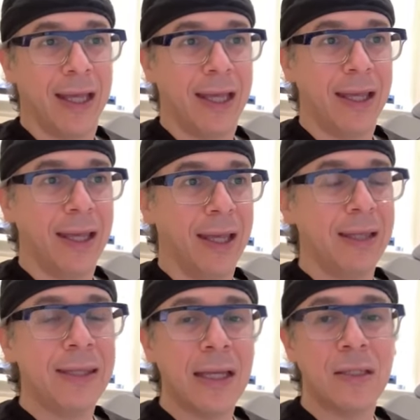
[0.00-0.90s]
it
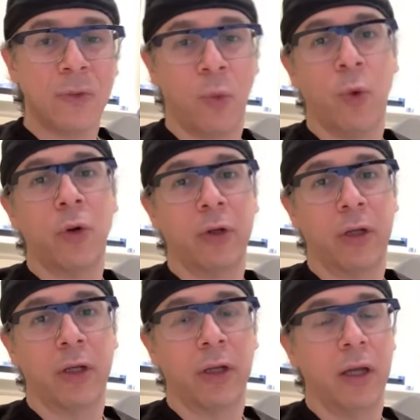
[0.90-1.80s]
doesn't work
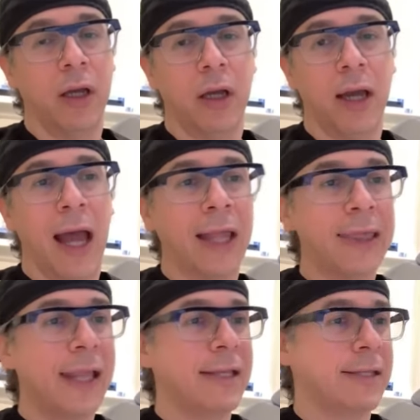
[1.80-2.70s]

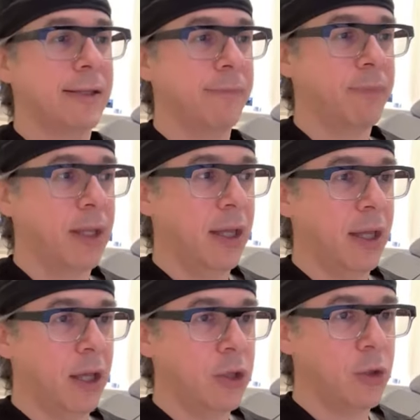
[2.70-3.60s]
unless
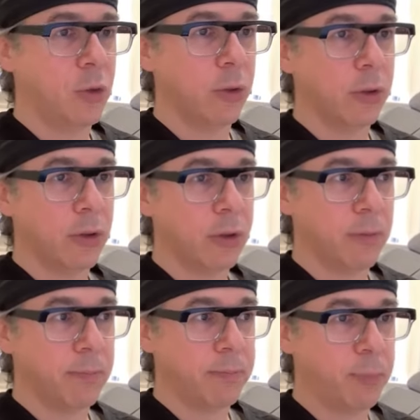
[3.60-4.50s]
you
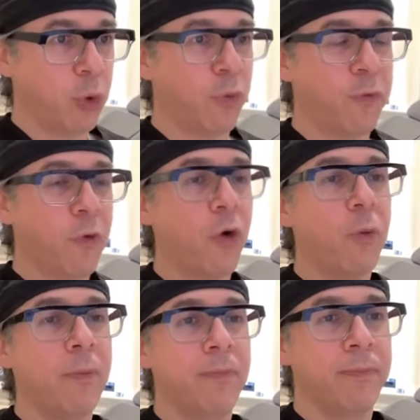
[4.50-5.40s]
put firm
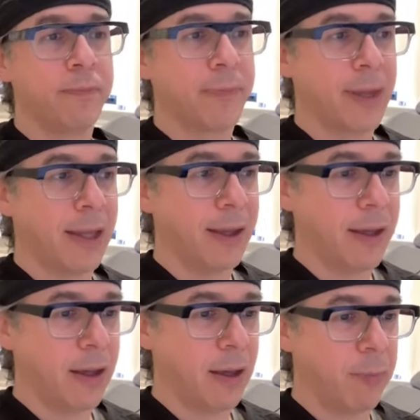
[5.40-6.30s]

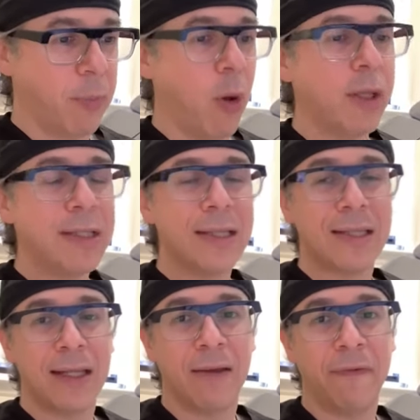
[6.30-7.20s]
policies in
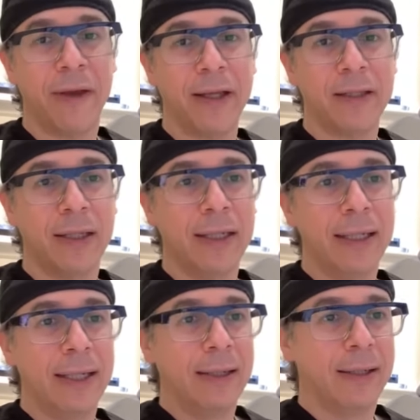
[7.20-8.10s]
effect.
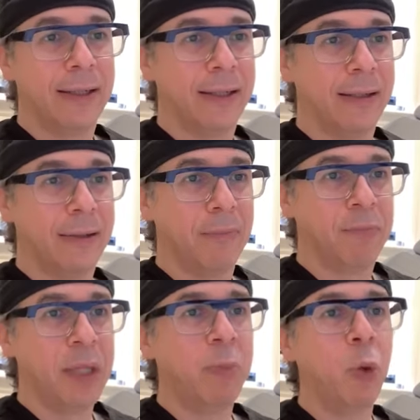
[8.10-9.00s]

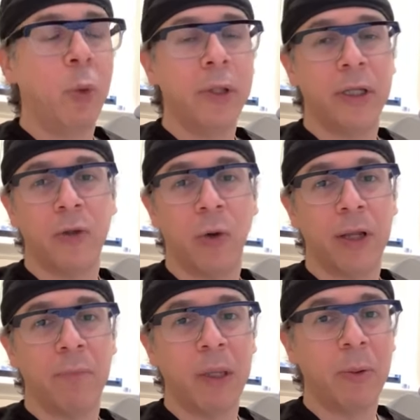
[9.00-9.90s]
People will ignore them,
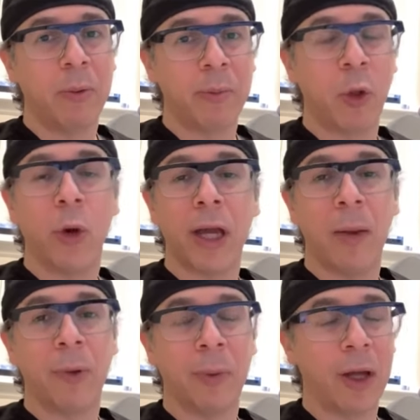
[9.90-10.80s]
people will be going up and
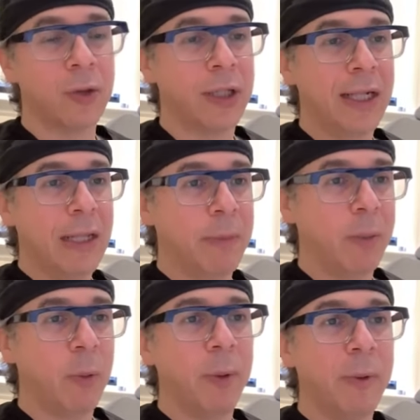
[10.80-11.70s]
about, people will be
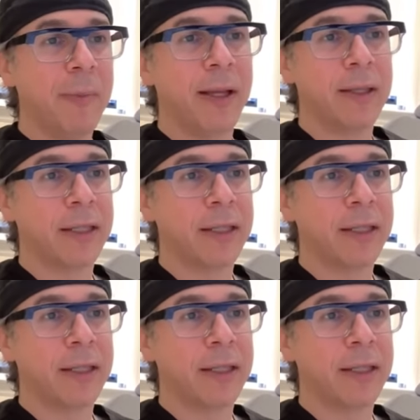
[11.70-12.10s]
mingling,